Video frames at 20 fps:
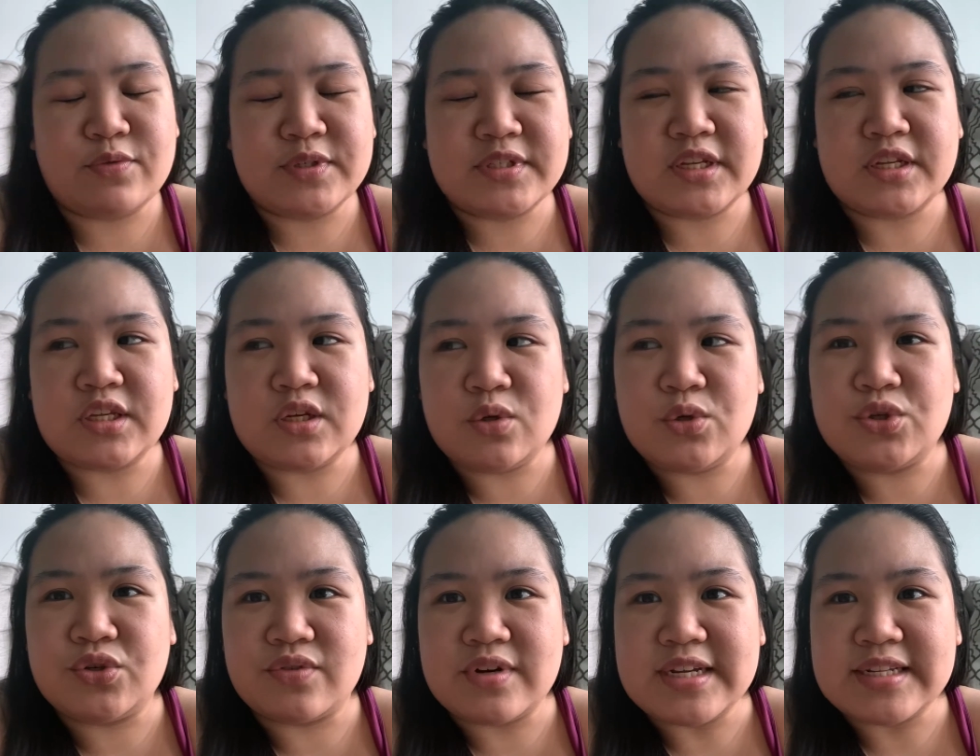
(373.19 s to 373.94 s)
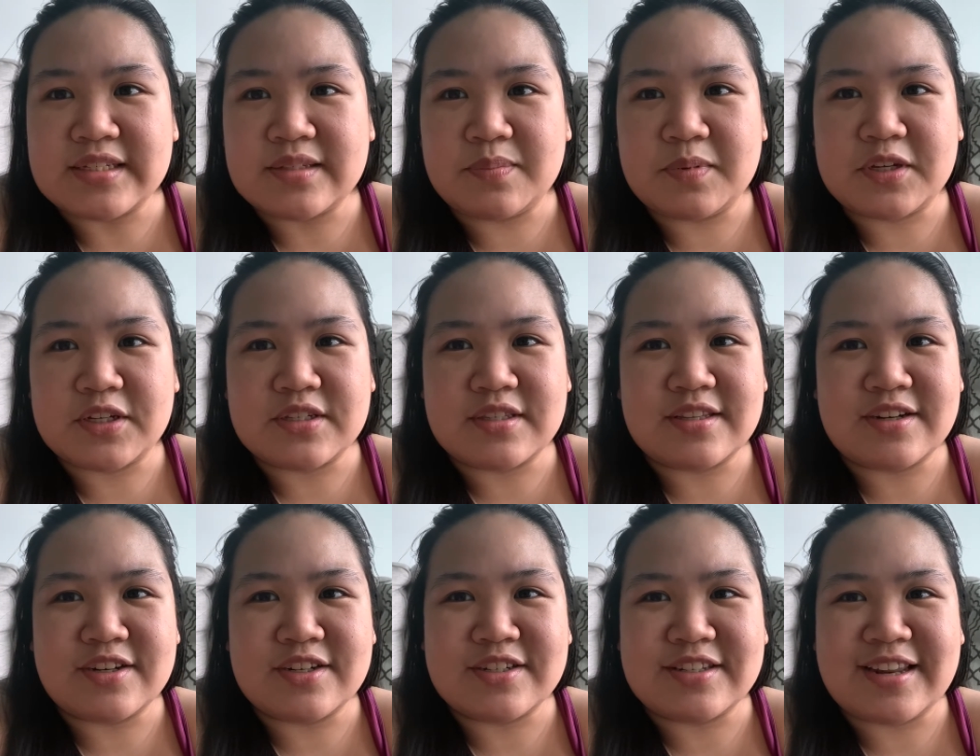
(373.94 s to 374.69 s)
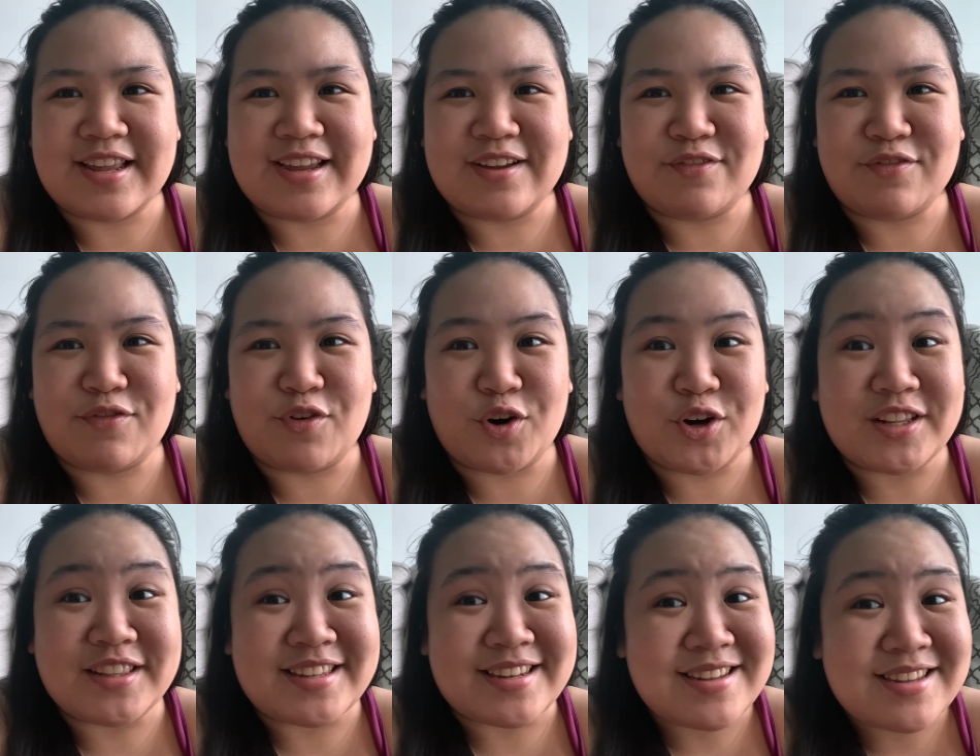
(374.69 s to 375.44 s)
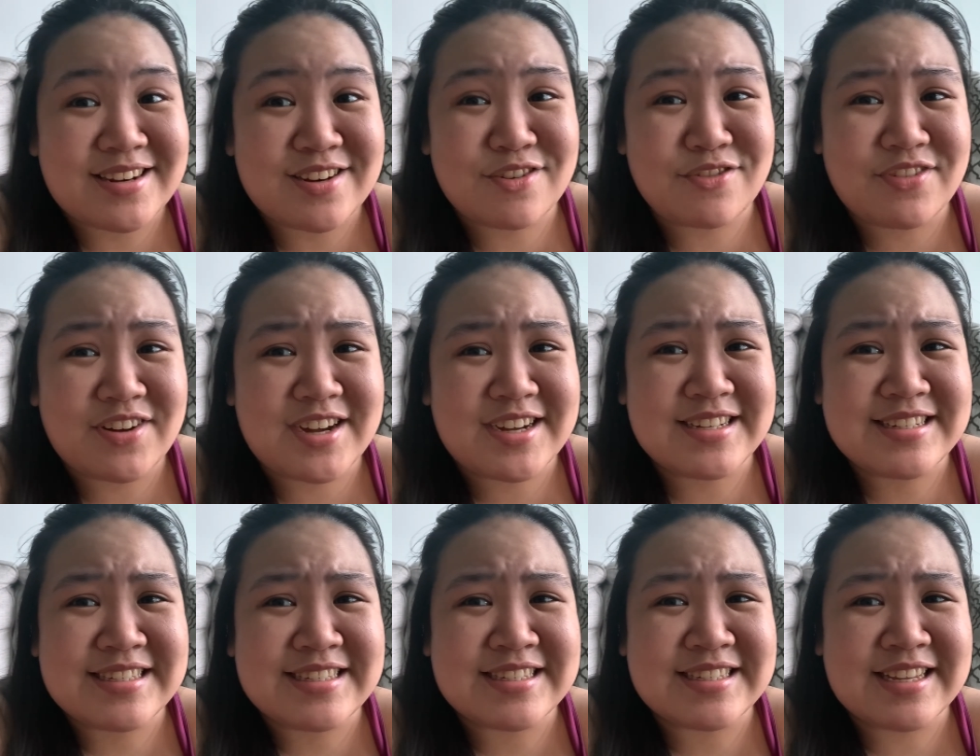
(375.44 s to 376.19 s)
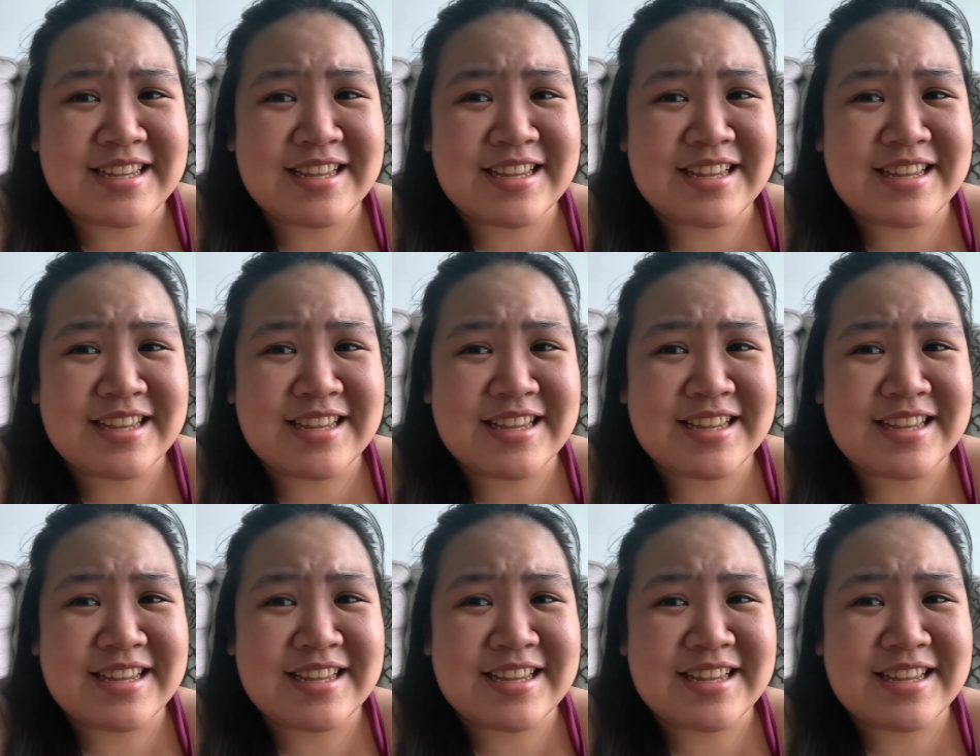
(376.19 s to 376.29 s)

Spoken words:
It's a huge risk because there's like 14 of us.